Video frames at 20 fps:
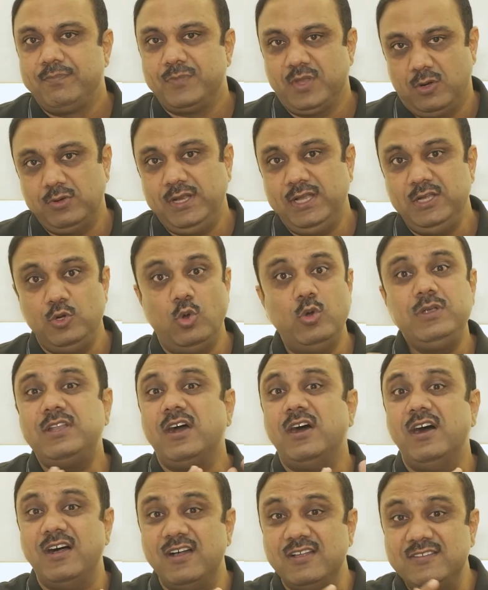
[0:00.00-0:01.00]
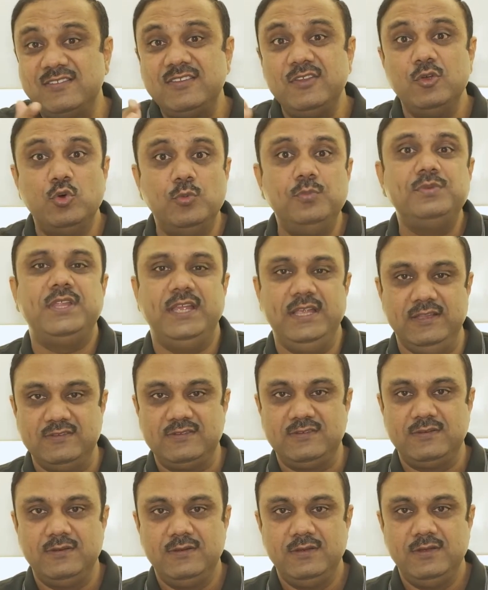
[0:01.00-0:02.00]
Okay, don't assume
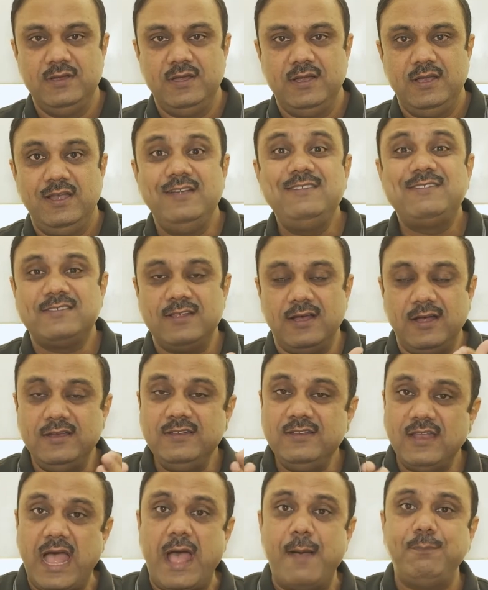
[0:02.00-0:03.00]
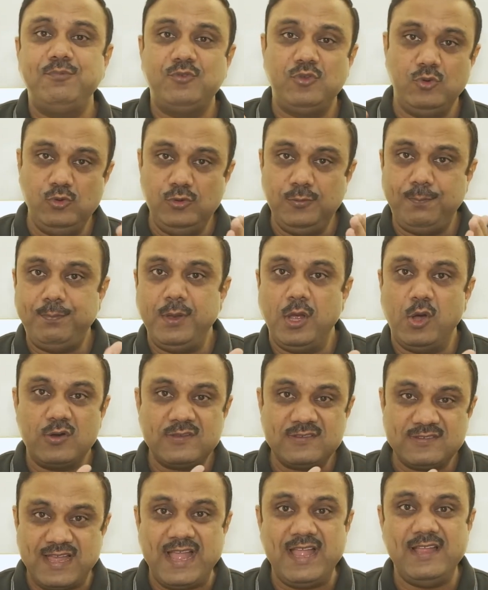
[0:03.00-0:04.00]
things. It's an absolute pure
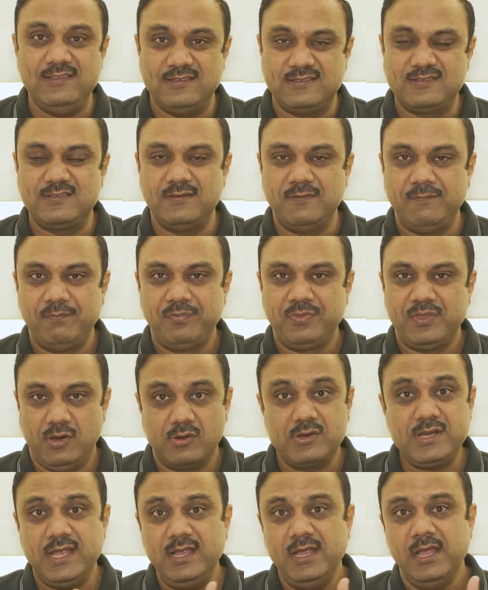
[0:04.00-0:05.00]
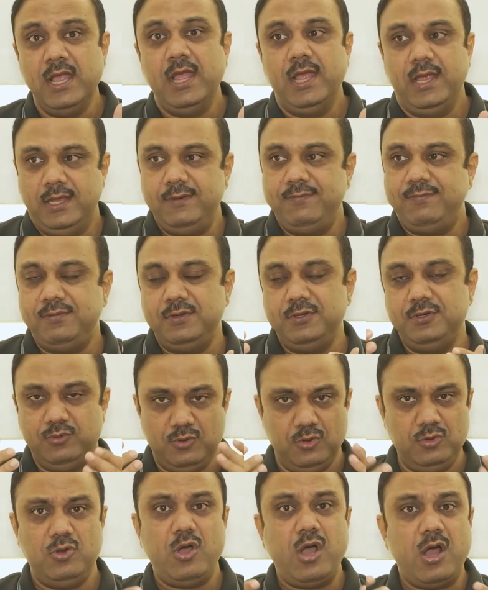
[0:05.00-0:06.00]
science. Okay, if you
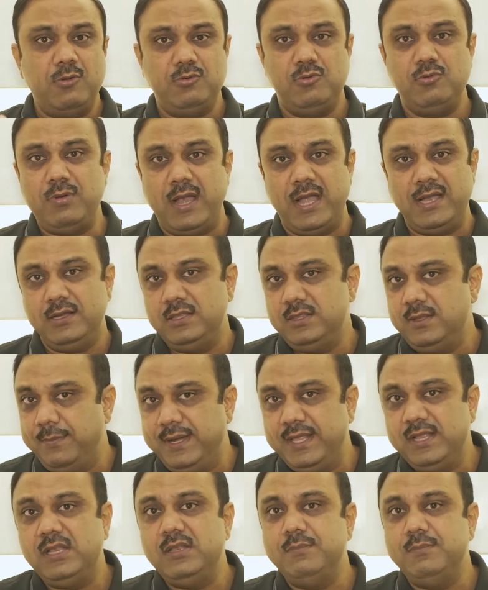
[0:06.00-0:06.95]
don't know how to handle the medical